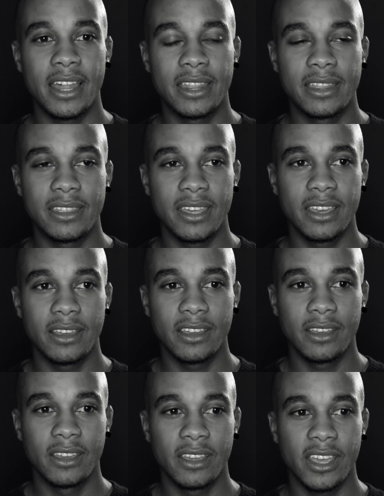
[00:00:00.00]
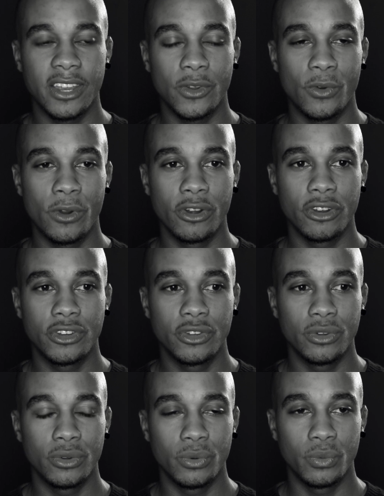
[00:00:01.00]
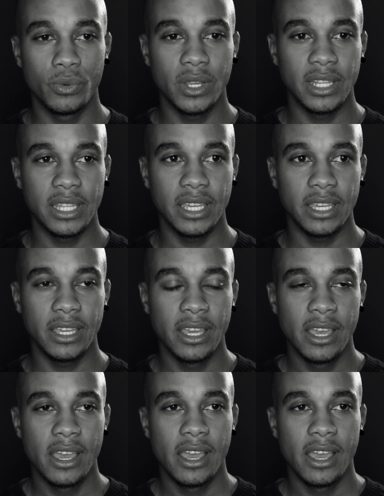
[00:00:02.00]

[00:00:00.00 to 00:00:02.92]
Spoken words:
I think in order to really